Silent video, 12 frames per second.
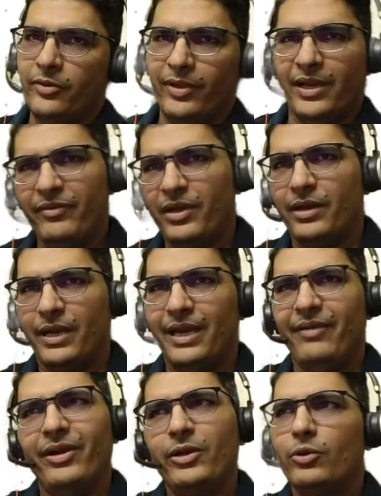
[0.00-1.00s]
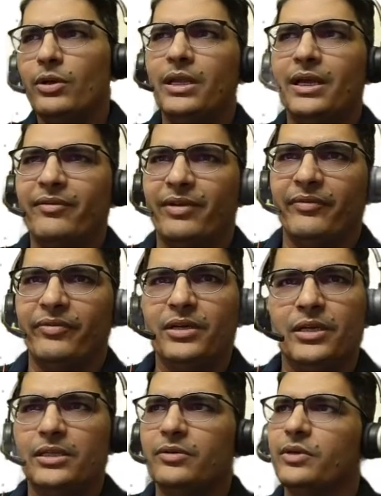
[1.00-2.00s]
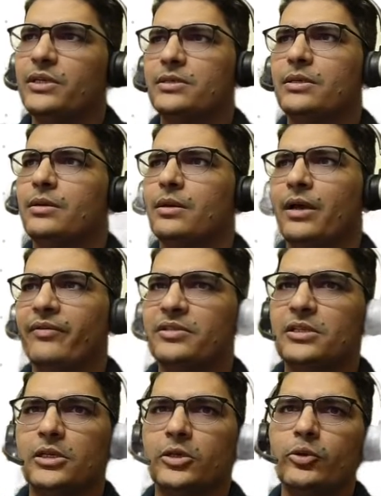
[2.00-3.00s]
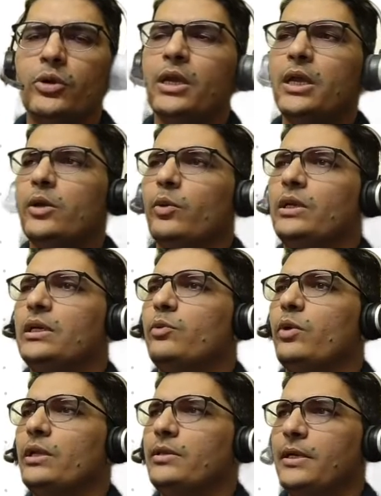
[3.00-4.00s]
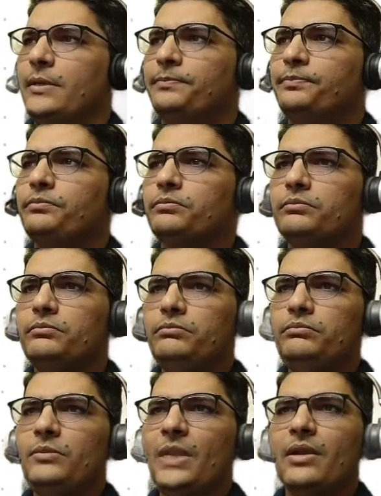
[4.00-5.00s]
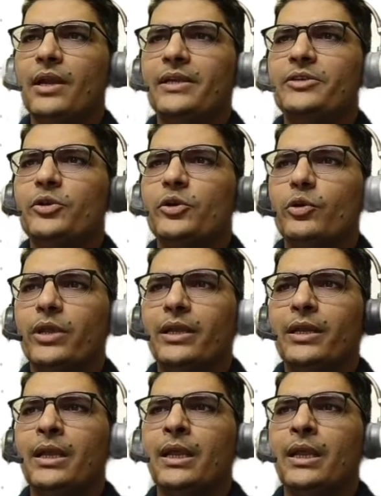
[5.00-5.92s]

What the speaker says: Wherever relevant only I have referred, otherwise I've stuck to 2023, right? So you can